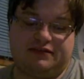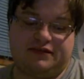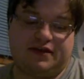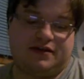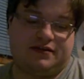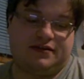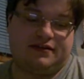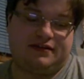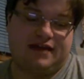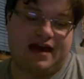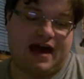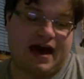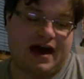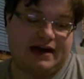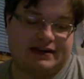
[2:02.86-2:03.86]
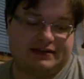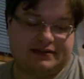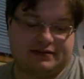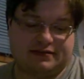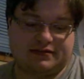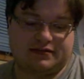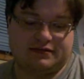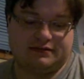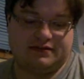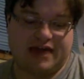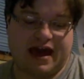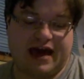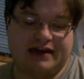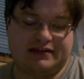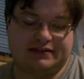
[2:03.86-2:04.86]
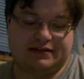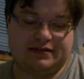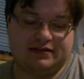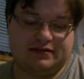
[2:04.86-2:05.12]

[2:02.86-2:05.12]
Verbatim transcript: fail the task. task.